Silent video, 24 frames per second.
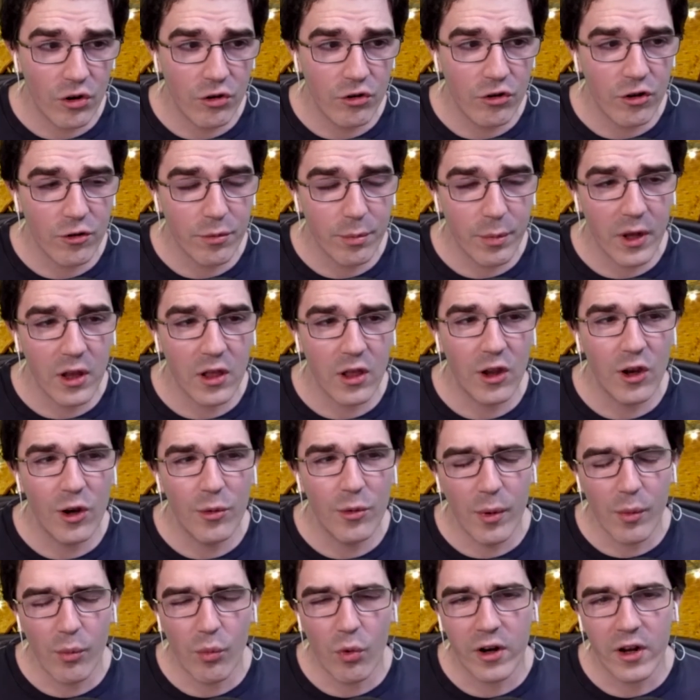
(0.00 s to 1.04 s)
you just be a
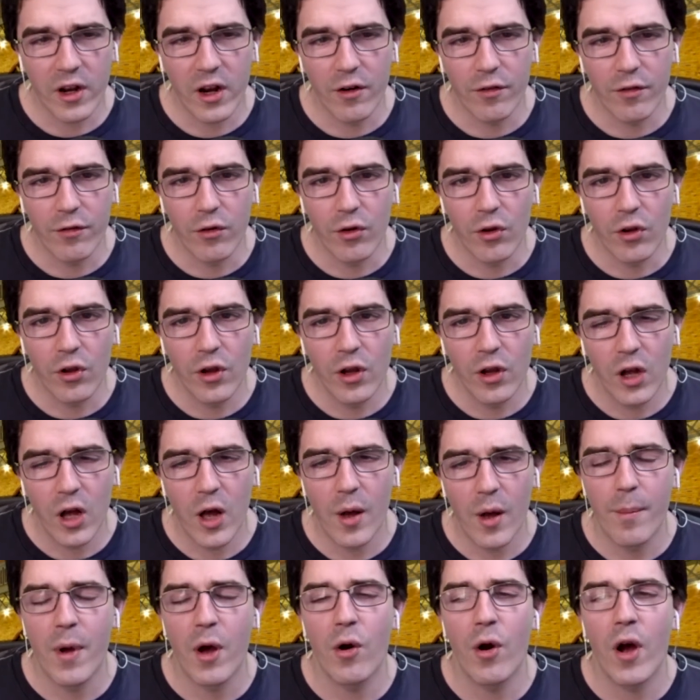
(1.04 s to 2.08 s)
little bit more careful
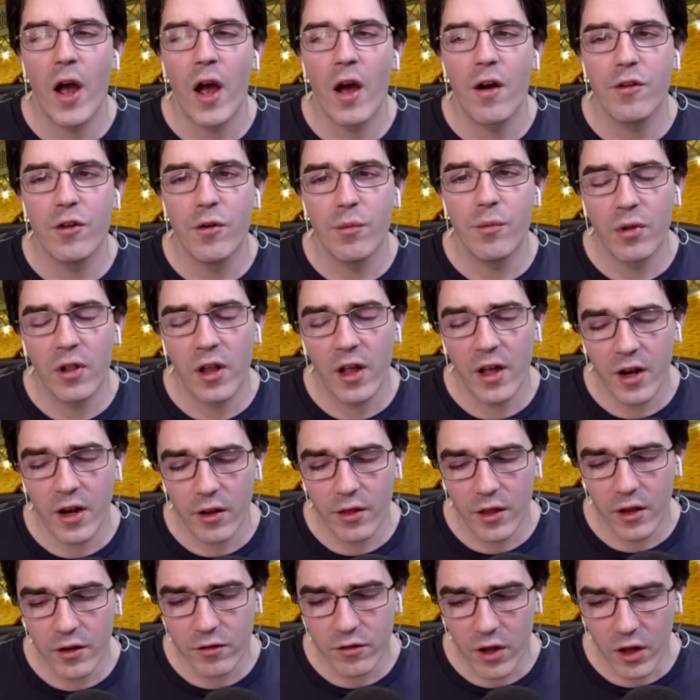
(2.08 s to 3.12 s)
about how you plan
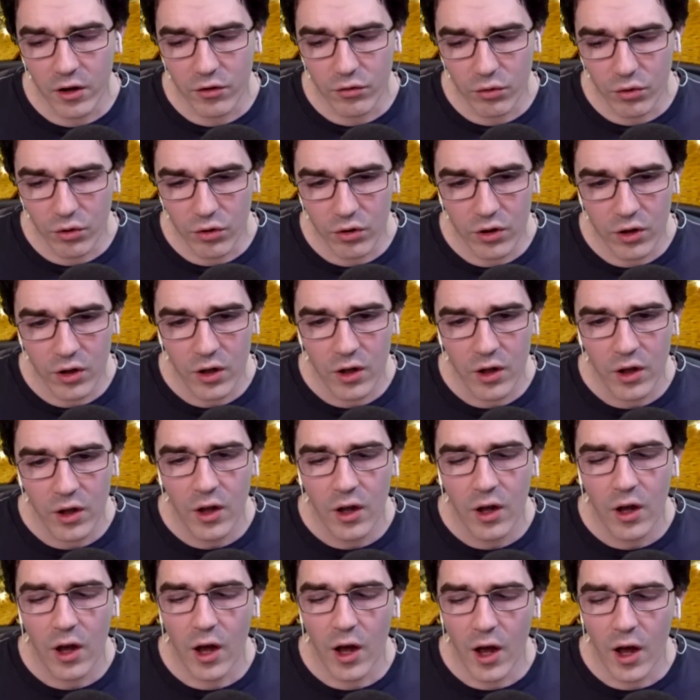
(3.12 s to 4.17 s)
out that schedule,
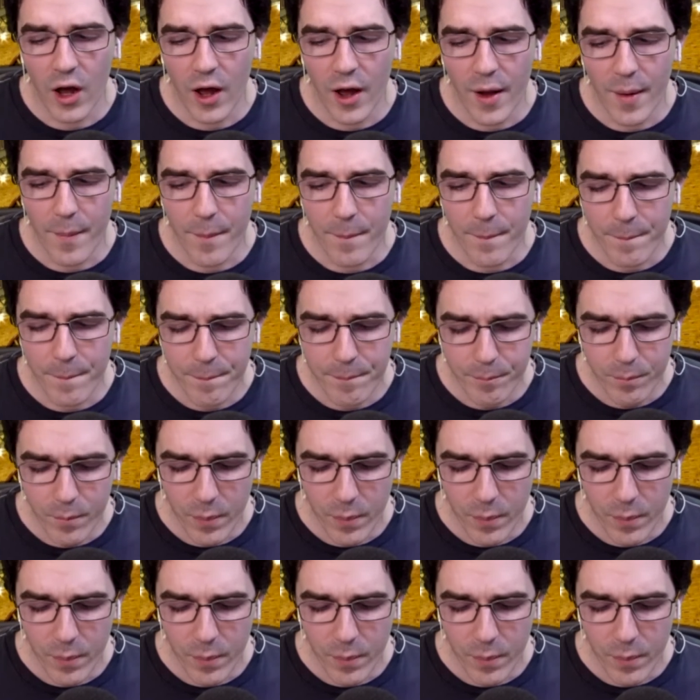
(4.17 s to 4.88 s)
um,